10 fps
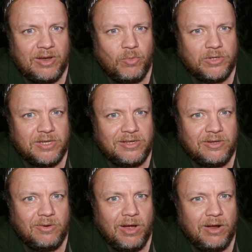whilst they
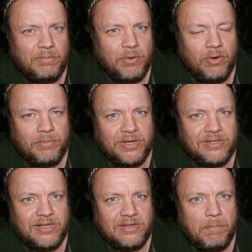do hug bottom, they
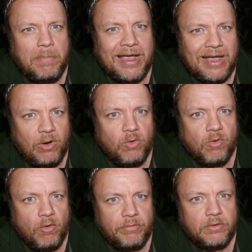tend to
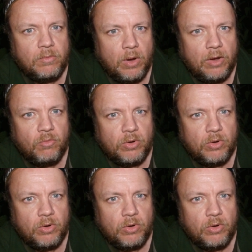power off as well,